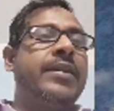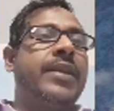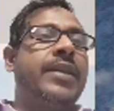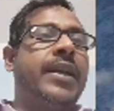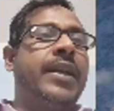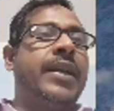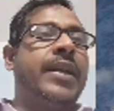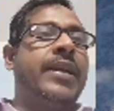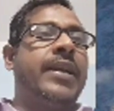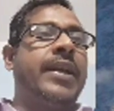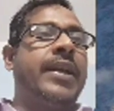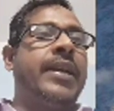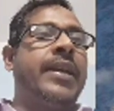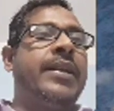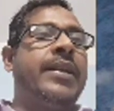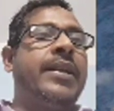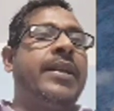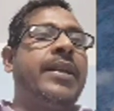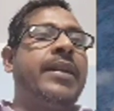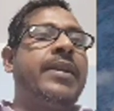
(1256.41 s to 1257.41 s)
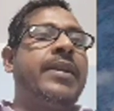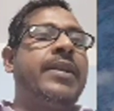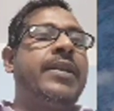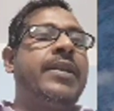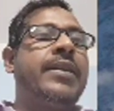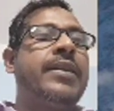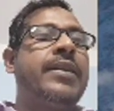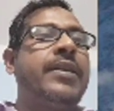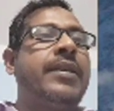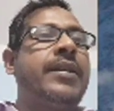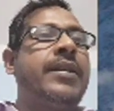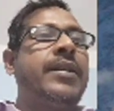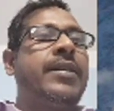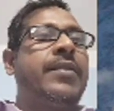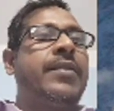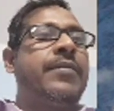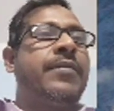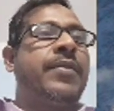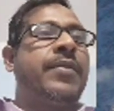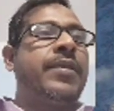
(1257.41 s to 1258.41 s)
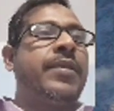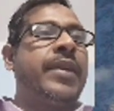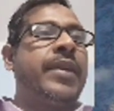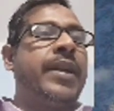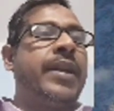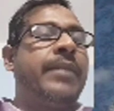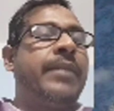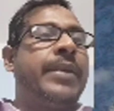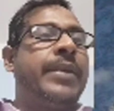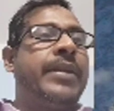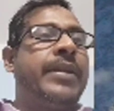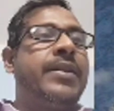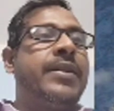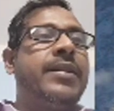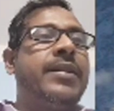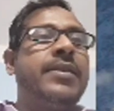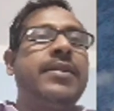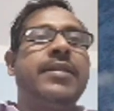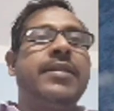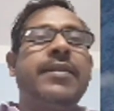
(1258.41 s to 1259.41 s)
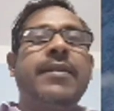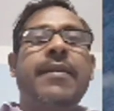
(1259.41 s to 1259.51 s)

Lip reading: at 8,849 meters.